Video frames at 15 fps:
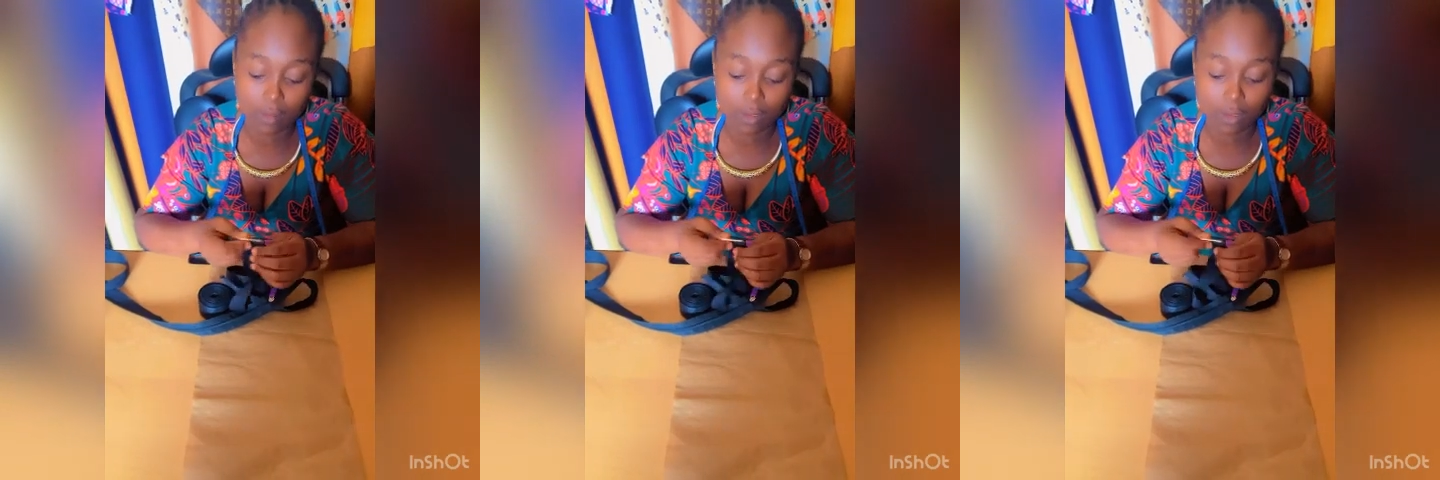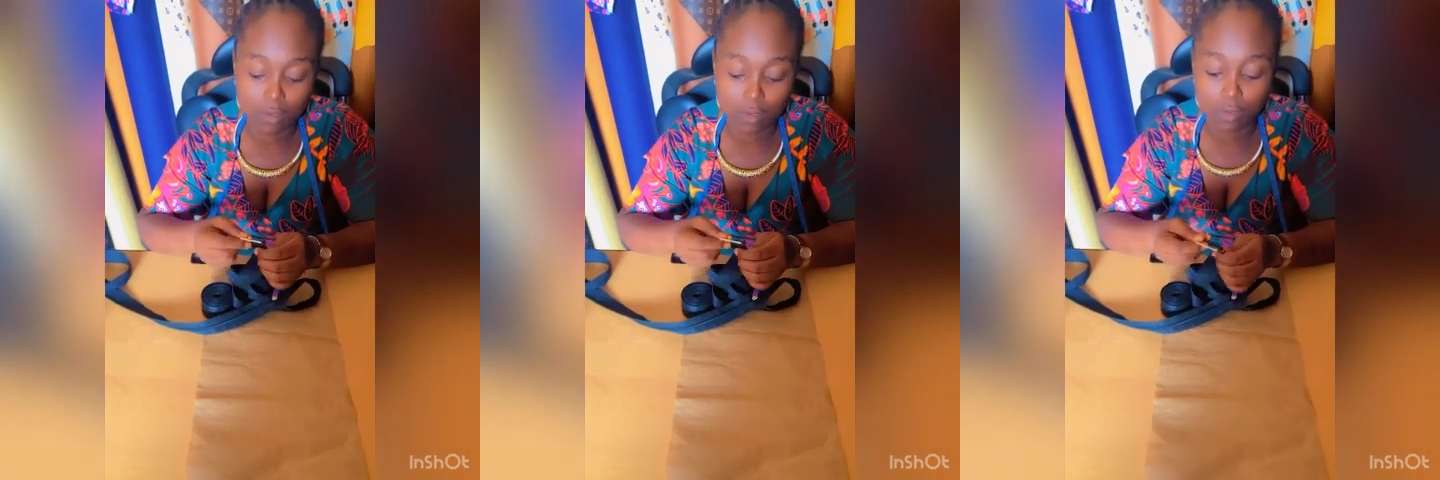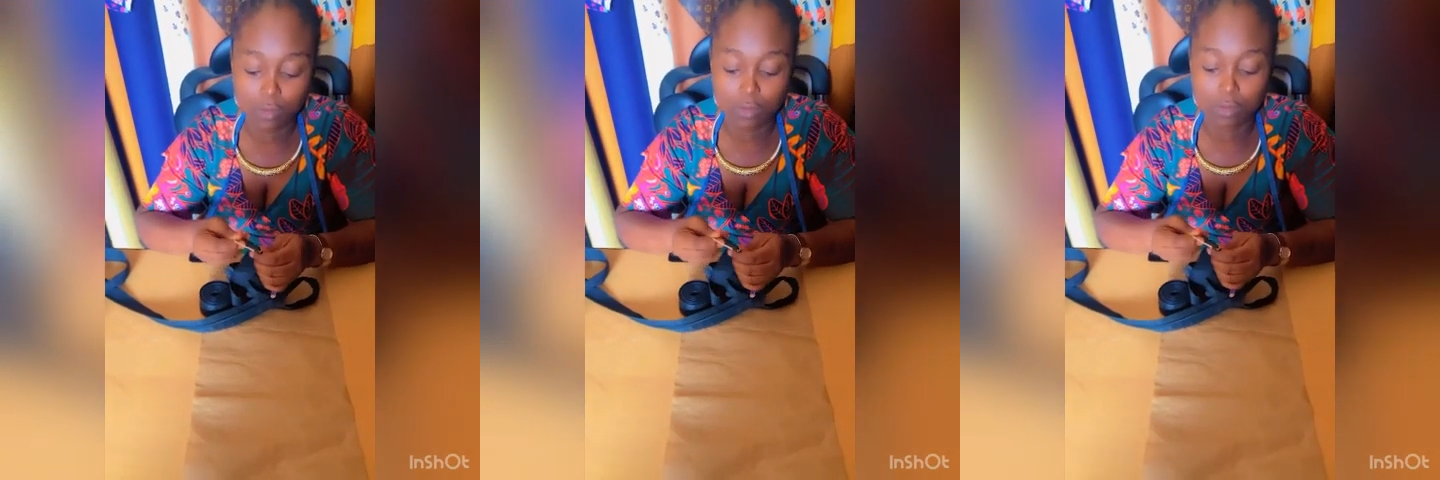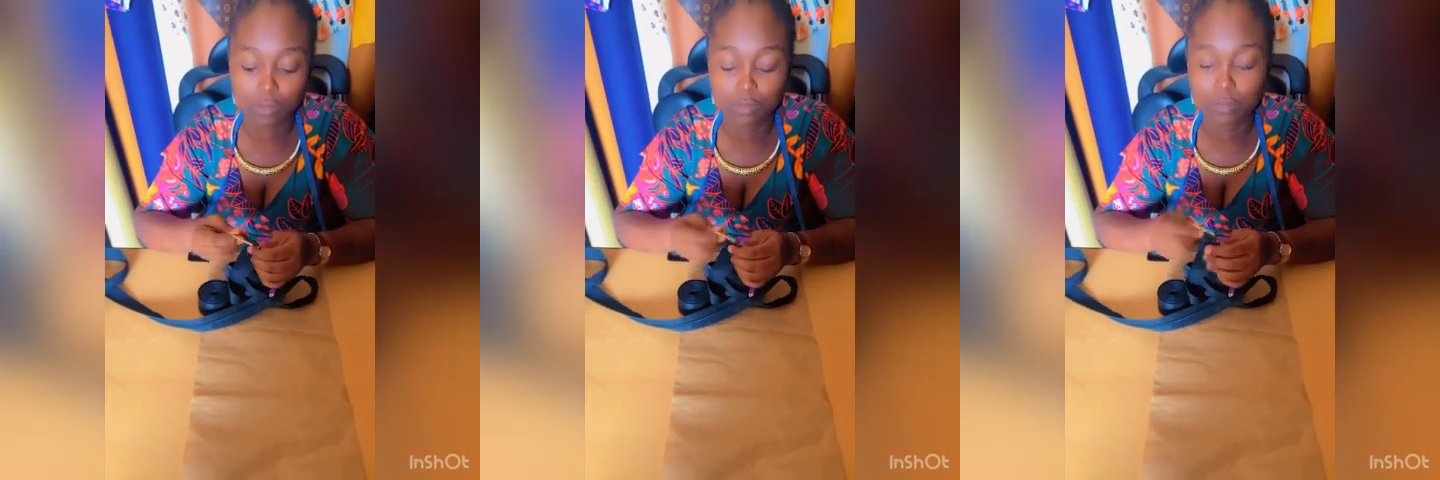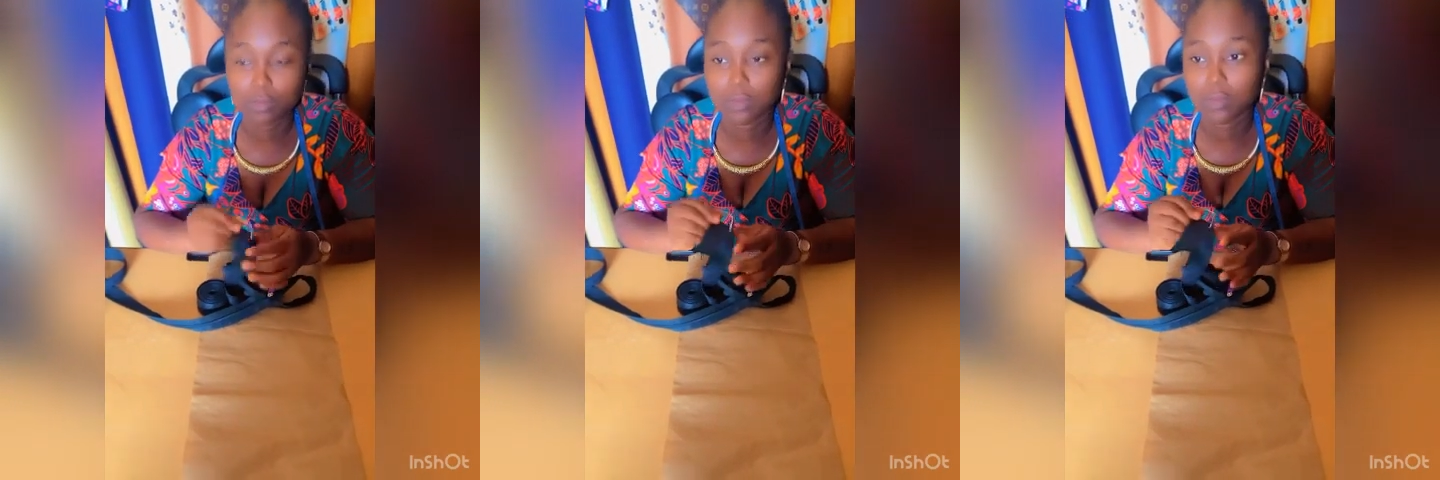So
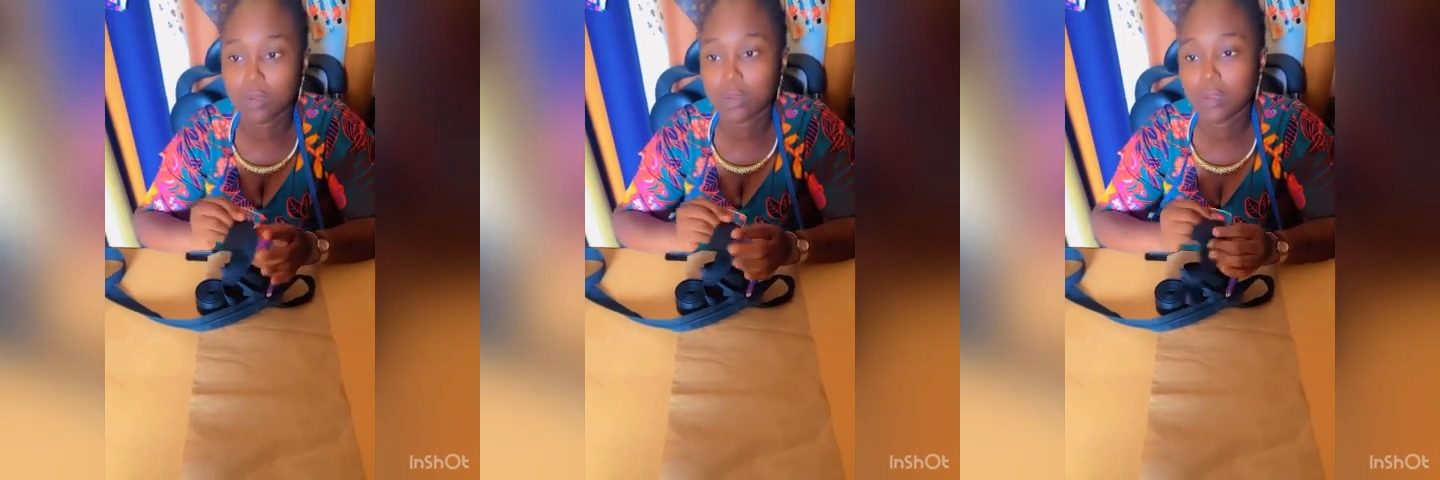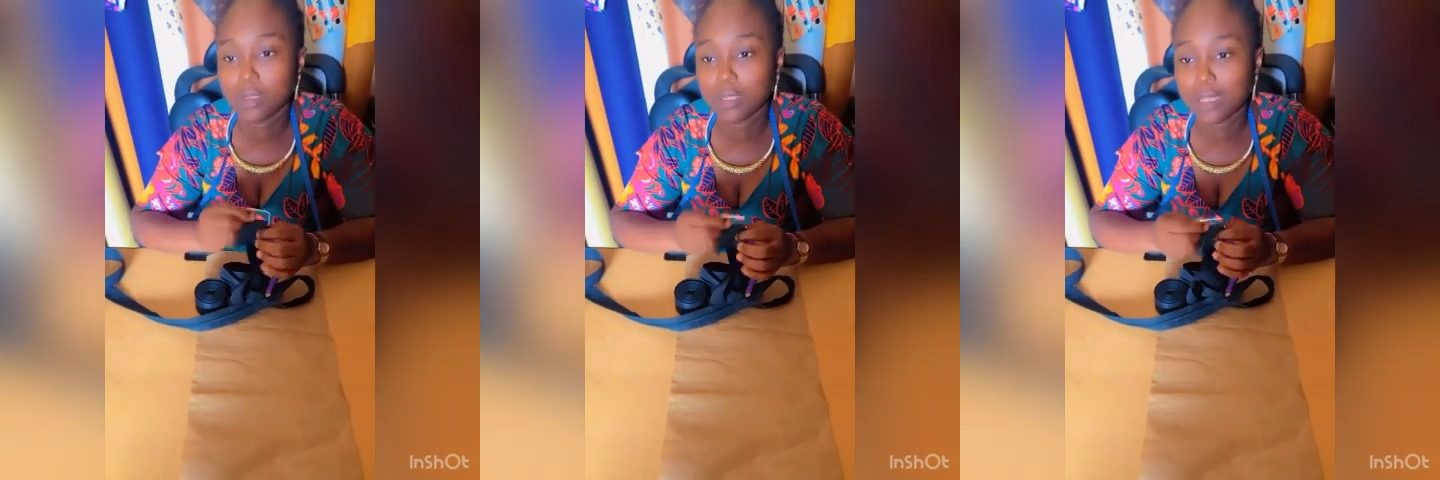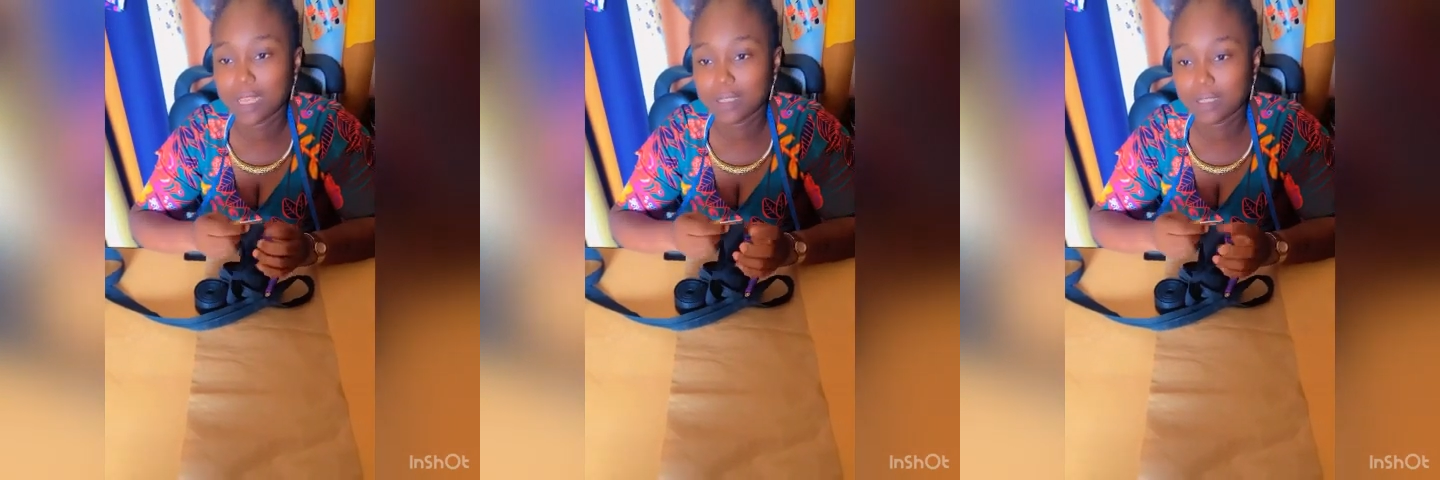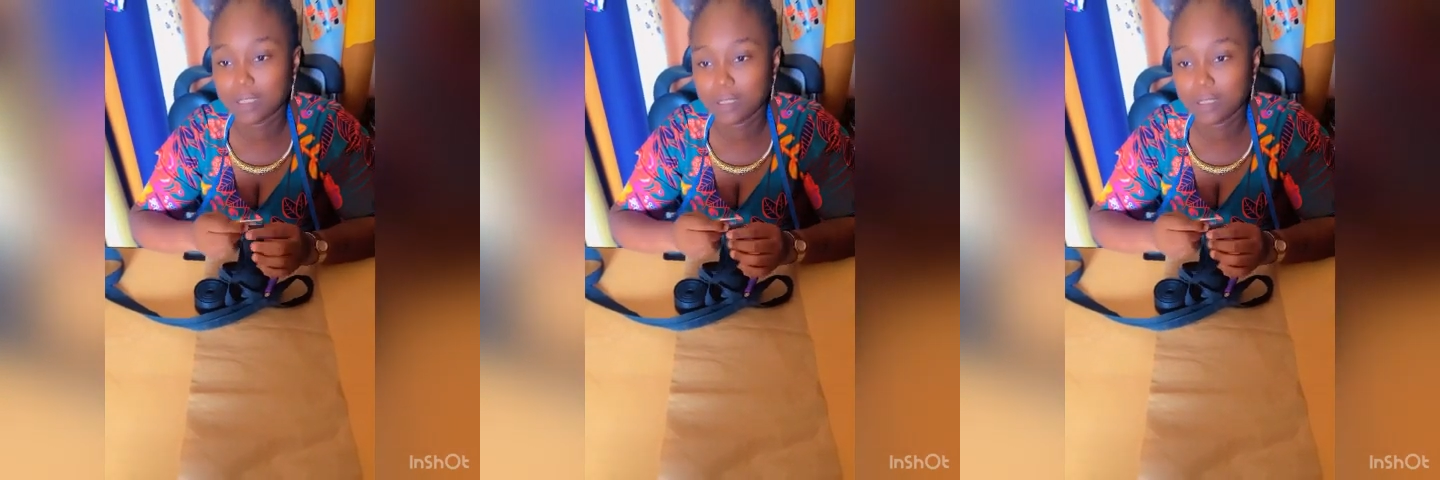that